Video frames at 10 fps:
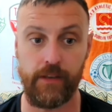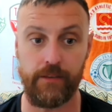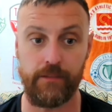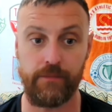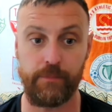
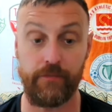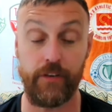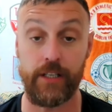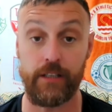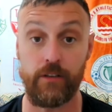and by
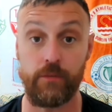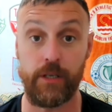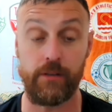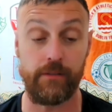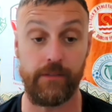finding
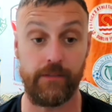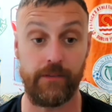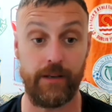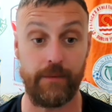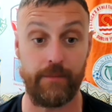loopholes,
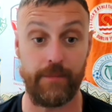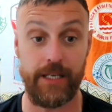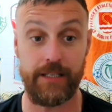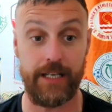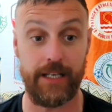I
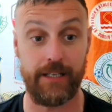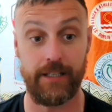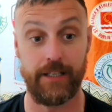mean,